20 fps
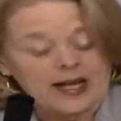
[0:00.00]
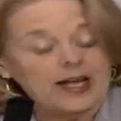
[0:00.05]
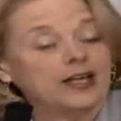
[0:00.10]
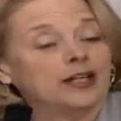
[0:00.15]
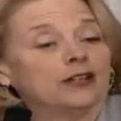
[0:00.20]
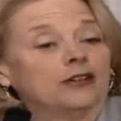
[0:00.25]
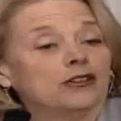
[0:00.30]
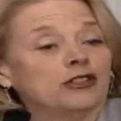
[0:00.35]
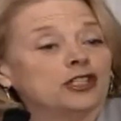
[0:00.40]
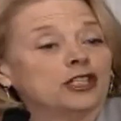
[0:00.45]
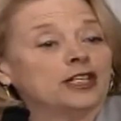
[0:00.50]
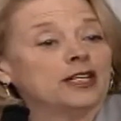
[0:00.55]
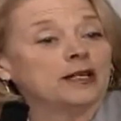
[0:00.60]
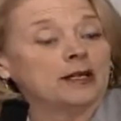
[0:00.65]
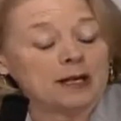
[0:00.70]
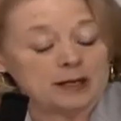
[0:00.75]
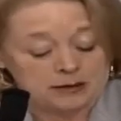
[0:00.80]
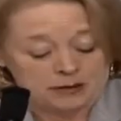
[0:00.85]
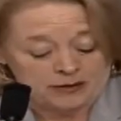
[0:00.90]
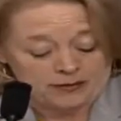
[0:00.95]
energy
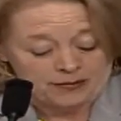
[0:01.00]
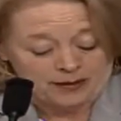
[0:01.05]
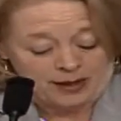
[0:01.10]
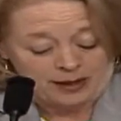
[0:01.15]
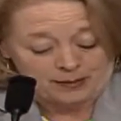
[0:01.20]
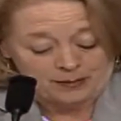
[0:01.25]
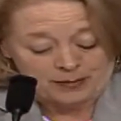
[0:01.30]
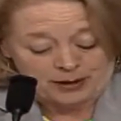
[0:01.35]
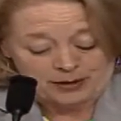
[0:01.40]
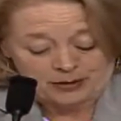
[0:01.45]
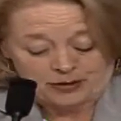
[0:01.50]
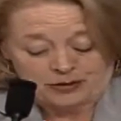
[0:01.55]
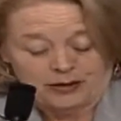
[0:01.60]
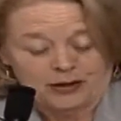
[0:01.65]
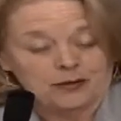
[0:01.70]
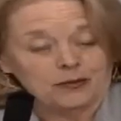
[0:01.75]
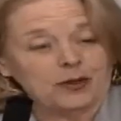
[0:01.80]
development.